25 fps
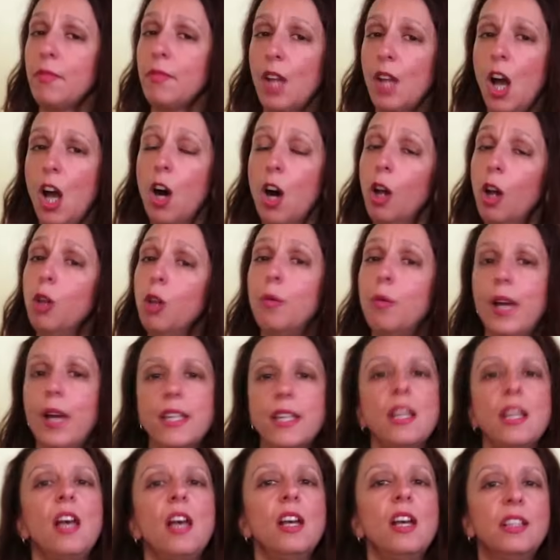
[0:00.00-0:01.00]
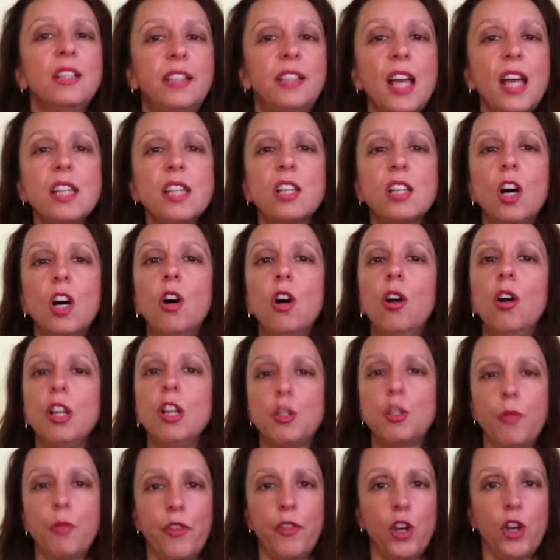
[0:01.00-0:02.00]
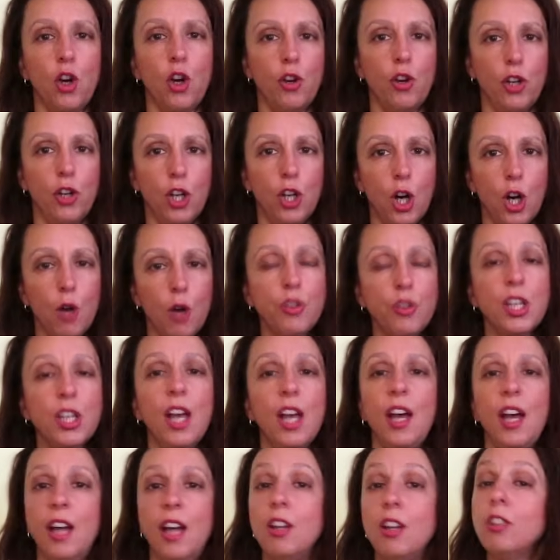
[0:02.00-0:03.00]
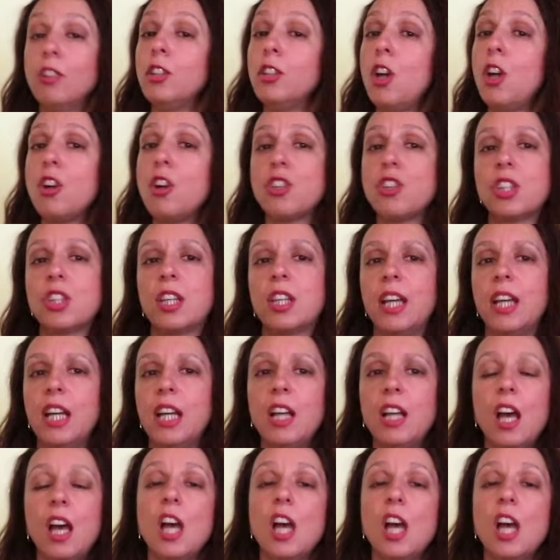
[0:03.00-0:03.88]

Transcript: Always test oils with your nose and on your skin